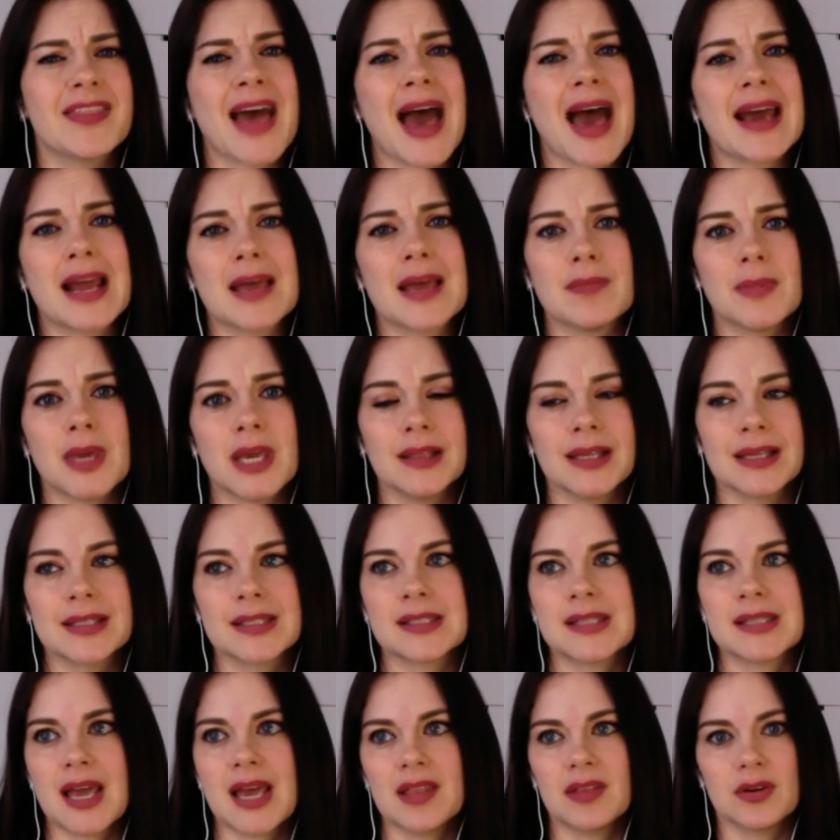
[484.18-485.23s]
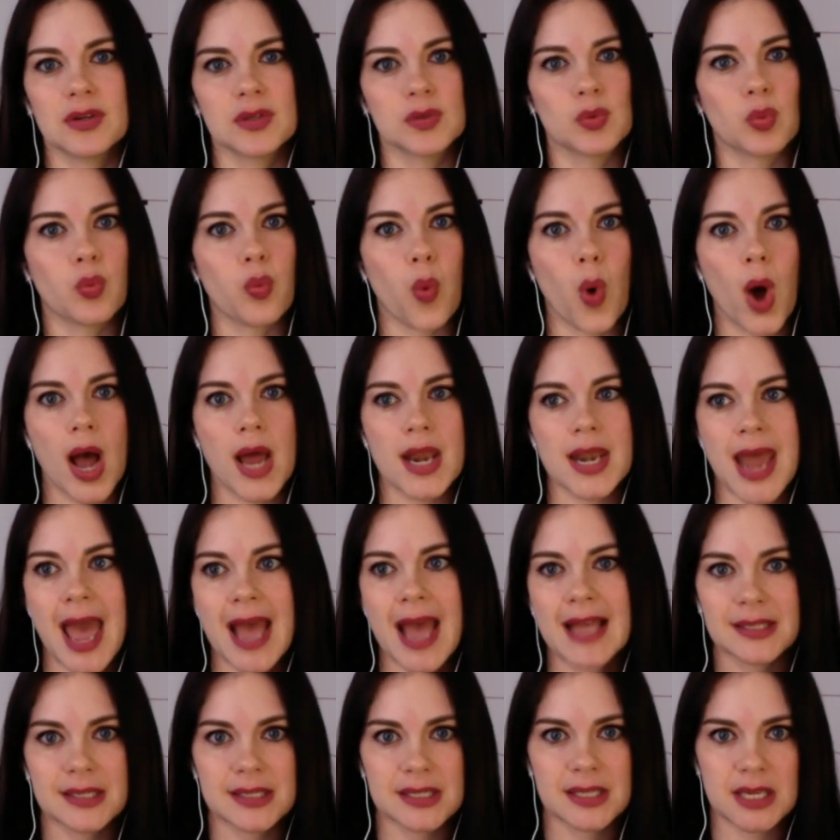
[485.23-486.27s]
And by that, I mean, let's say there's one
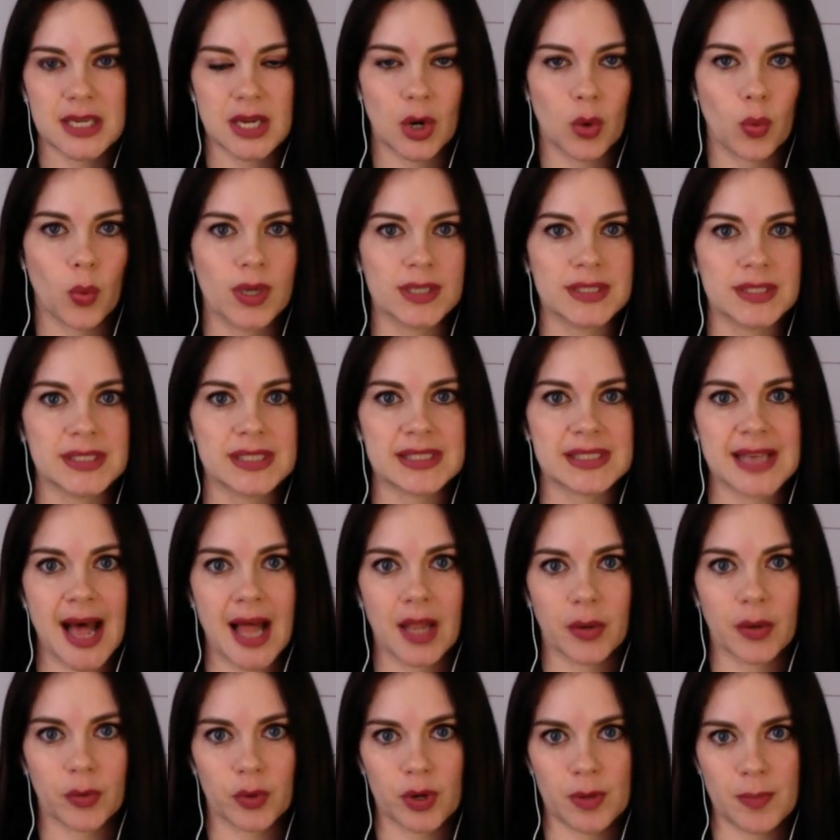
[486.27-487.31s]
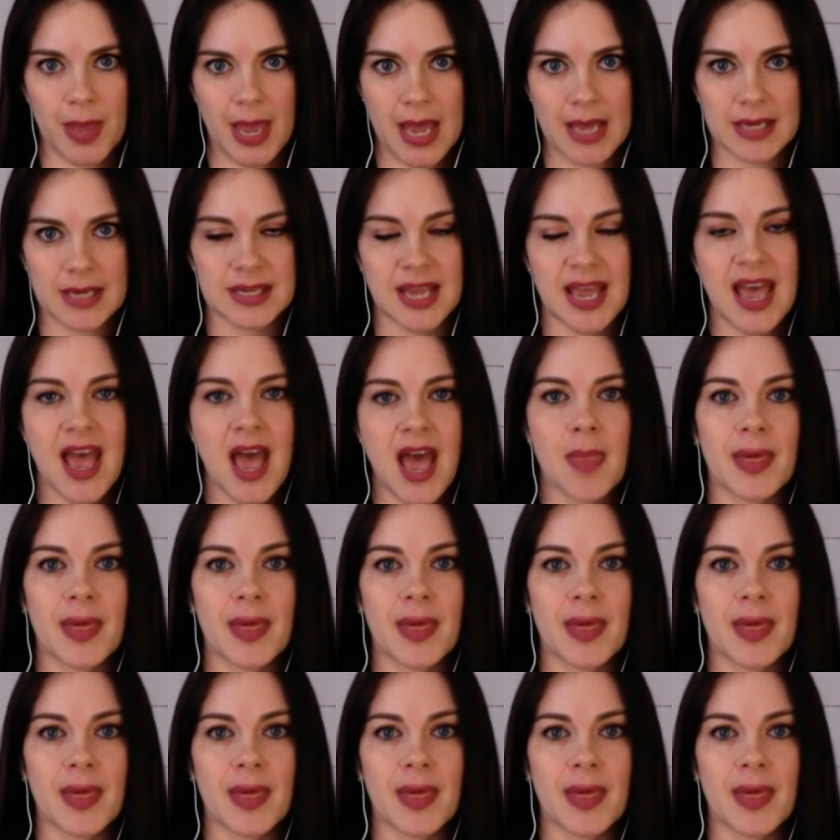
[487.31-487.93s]
entity or one salary band